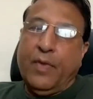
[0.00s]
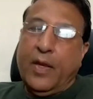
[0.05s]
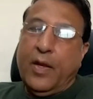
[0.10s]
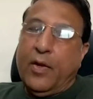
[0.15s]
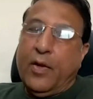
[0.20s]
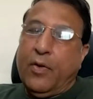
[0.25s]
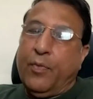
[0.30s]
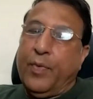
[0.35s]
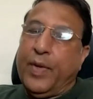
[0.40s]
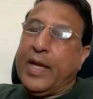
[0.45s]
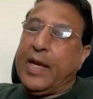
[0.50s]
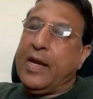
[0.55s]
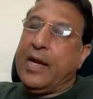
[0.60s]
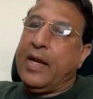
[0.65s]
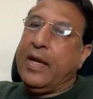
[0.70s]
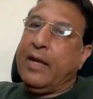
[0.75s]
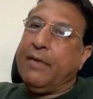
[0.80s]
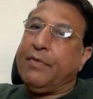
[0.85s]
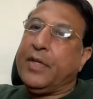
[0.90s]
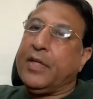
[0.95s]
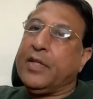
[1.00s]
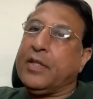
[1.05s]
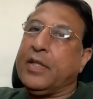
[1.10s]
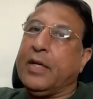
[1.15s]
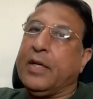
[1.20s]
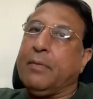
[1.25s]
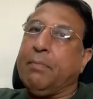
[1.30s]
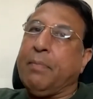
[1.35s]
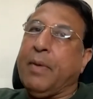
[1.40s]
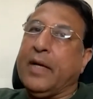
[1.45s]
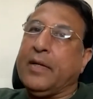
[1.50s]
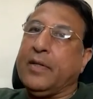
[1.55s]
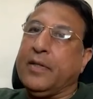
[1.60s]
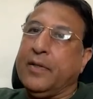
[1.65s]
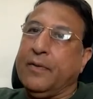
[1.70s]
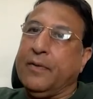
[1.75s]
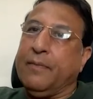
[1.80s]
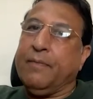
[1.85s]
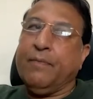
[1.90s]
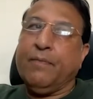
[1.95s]
you know, we can leverage that
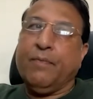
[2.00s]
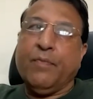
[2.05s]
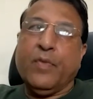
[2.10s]
pattern,